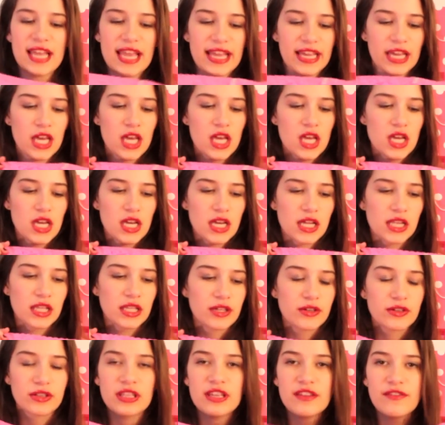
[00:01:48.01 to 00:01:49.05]
like
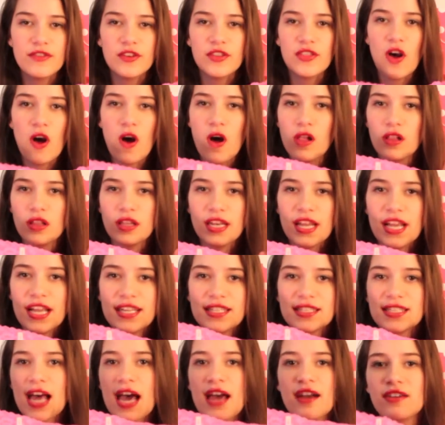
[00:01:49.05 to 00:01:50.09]
clearly for the
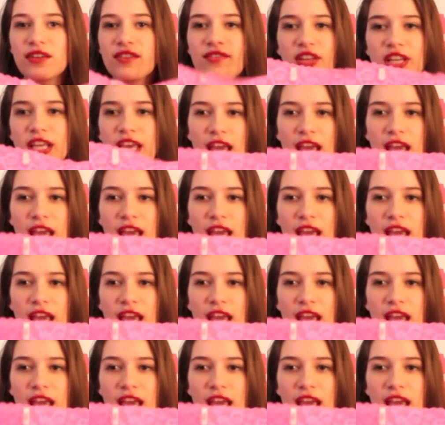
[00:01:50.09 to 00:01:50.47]
holidays, I don't even